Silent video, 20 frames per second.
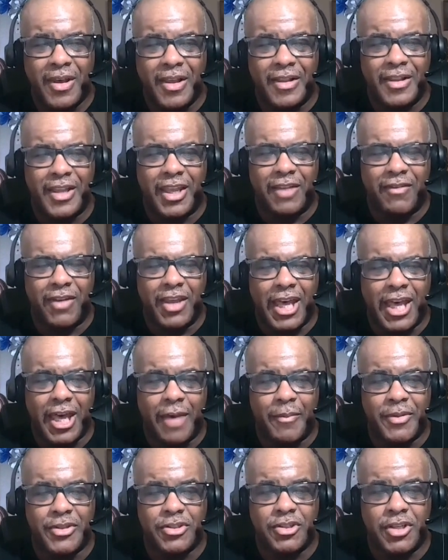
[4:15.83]
Leave your
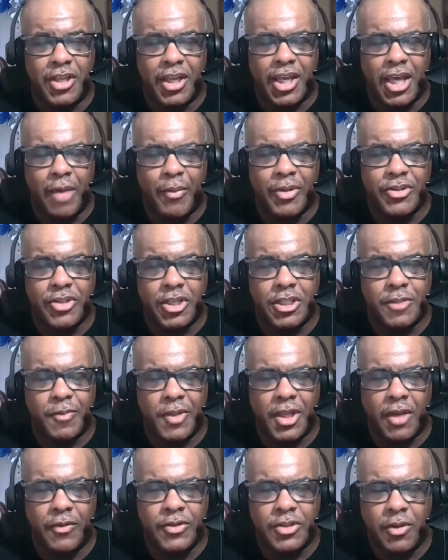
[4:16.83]
comments in the comment
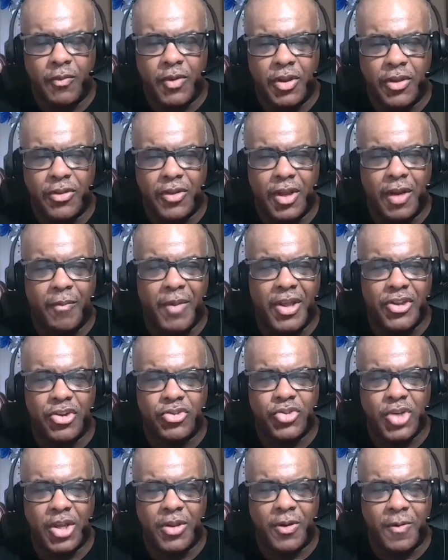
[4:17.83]
section below. Tell me what you thought about
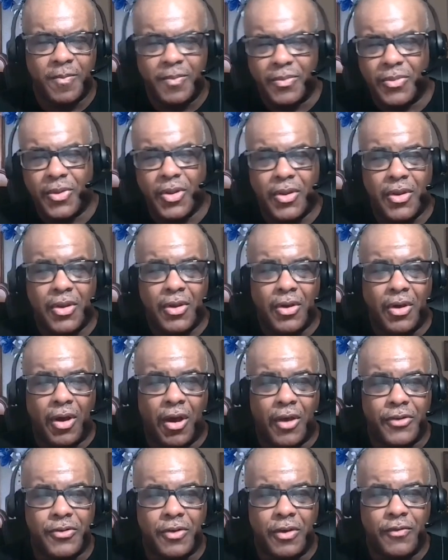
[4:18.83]
the trailer.
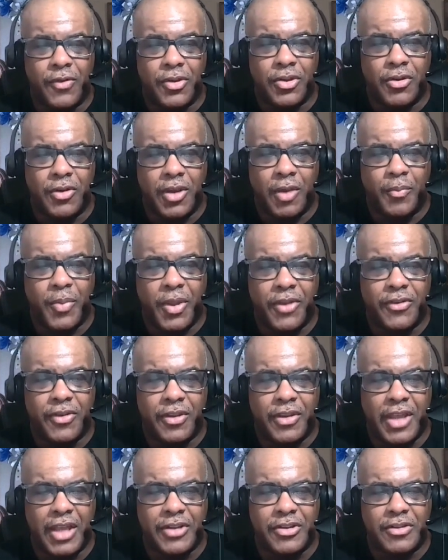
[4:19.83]
Also, if you're new here, please
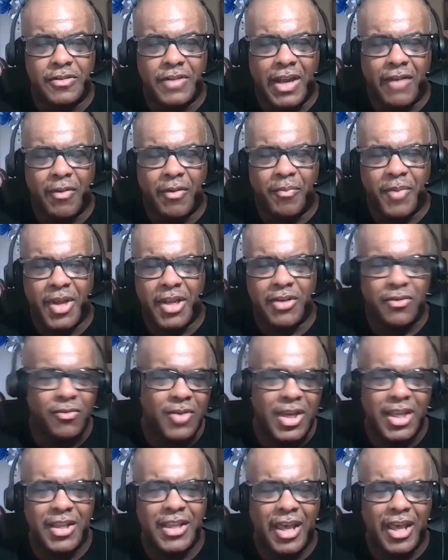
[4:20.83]
hit that subscriber button.
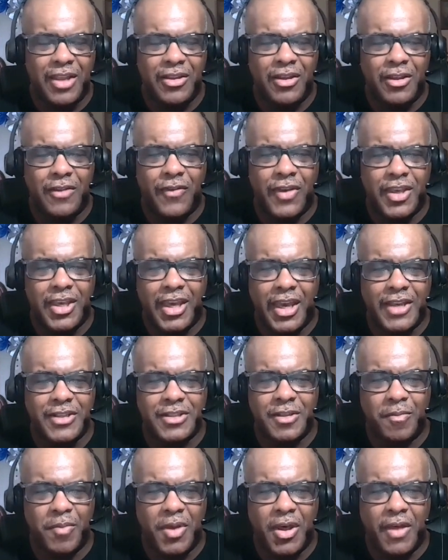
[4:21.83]
Ring that
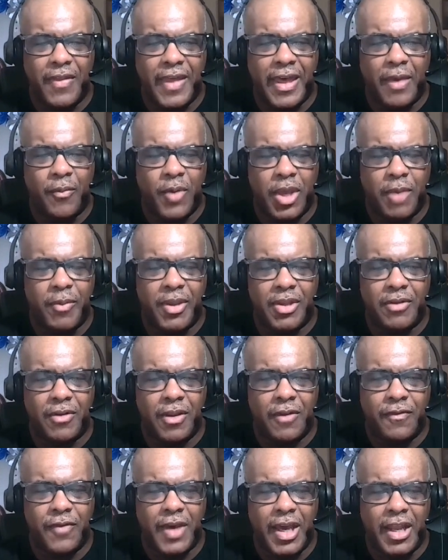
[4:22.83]
notification bell. That way you'll be
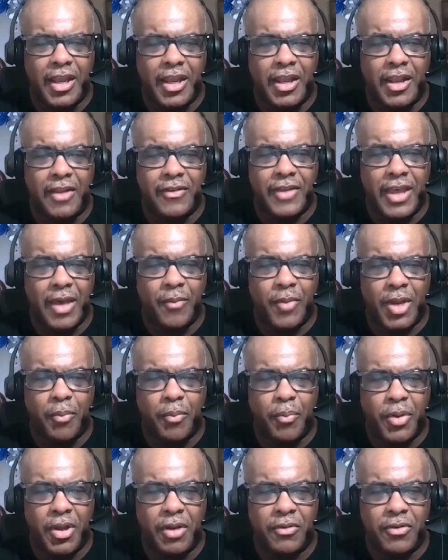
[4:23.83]
notified anytime when
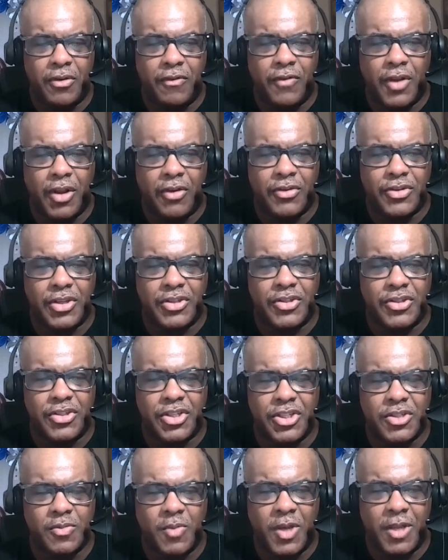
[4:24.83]
I put a new video such as
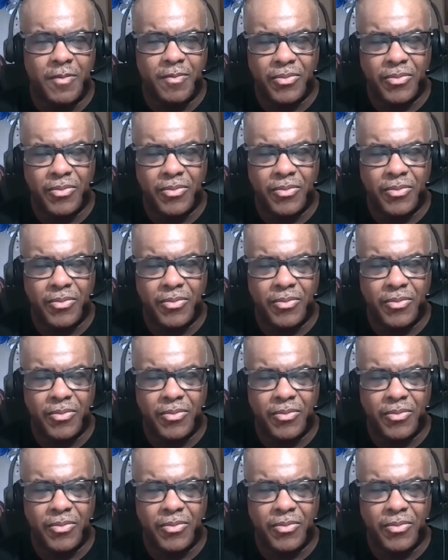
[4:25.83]
this one.